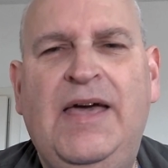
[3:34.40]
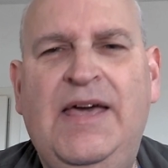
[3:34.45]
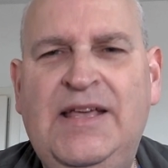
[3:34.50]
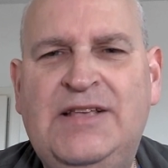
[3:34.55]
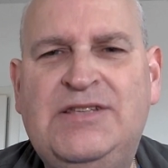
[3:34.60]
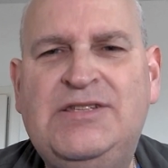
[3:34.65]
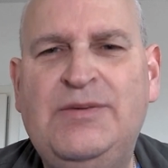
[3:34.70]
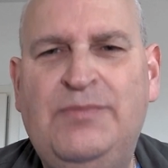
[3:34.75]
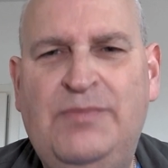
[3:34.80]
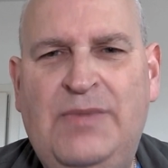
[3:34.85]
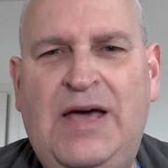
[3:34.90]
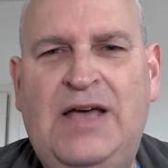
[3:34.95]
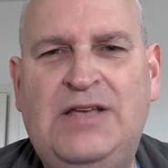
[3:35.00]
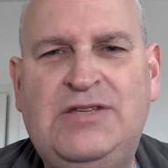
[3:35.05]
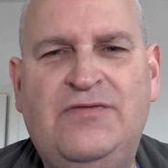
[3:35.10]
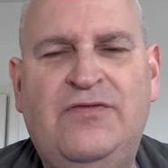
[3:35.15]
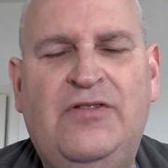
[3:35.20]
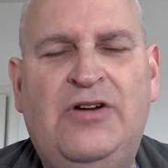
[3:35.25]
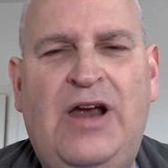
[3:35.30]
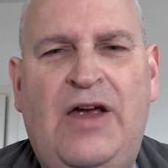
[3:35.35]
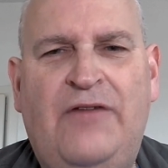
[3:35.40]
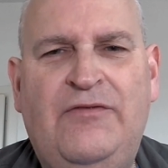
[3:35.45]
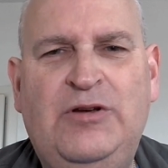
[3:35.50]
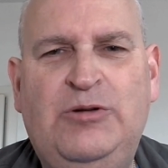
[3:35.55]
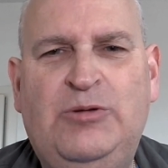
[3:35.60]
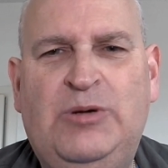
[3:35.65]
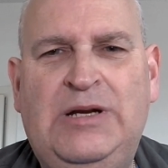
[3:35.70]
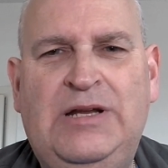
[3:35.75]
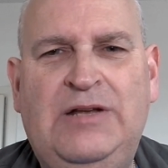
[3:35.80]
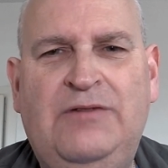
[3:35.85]
It's a mess for
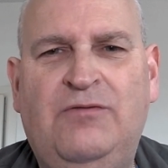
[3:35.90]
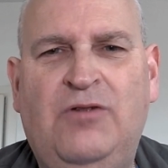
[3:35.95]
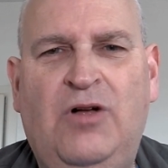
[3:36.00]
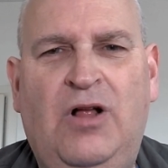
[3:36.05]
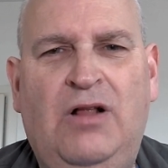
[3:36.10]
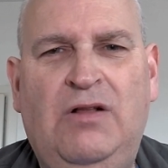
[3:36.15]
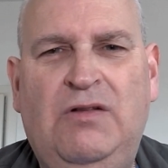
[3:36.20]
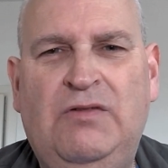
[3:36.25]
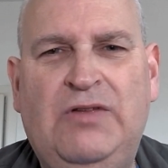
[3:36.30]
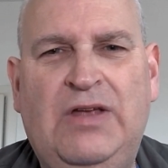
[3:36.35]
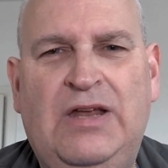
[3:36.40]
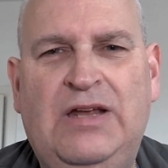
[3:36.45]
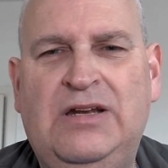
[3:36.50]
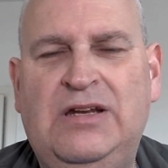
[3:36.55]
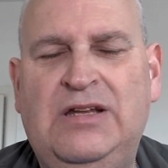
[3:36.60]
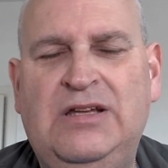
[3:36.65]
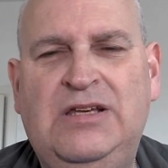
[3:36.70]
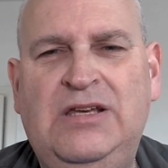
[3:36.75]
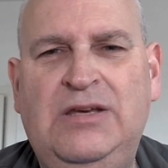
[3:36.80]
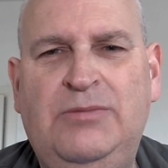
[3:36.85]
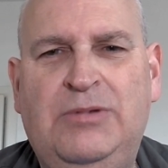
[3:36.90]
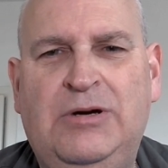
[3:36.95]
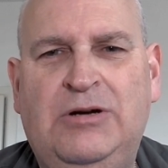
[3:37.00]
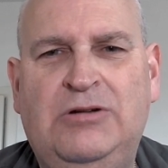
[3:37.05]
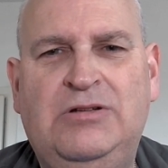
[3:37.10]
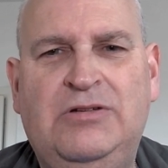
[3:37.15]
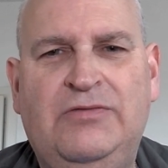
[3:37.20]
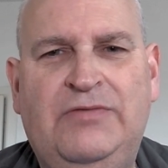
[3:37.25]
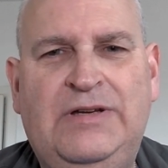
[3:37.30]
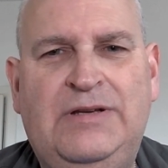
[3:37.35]
everyone involved. I'm going to keep
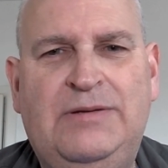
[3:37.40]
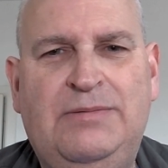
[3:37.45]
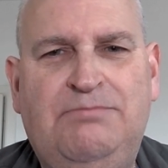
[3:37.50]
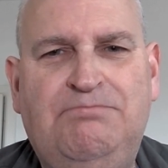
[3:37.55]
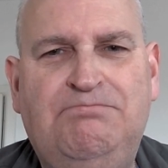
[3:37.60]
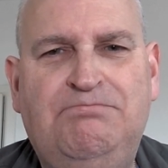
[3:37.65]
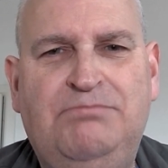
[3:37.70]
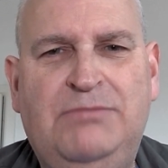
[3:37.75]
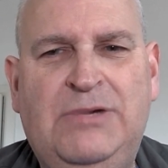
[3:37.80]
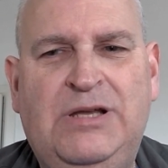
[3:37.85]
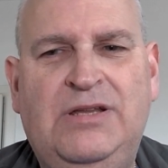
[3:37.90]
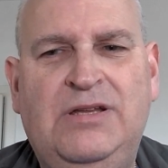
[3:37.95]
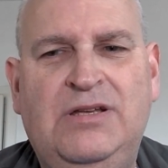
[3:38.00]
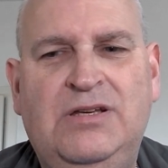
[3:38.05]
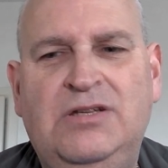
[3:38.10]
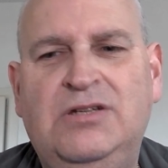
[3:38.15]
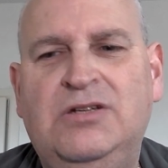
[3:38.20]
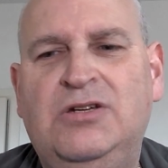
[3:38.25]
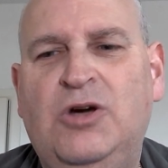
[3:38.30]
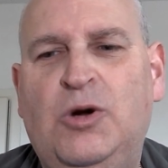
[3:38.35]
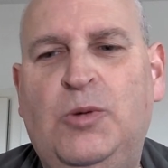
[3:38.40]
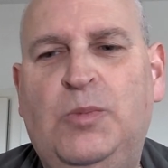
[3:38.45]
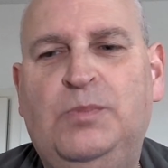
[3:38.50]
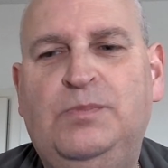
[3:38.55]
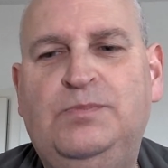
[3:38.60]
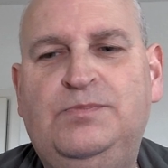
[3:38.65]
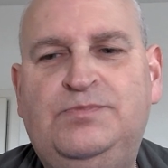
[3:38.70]
out of it. But there you go.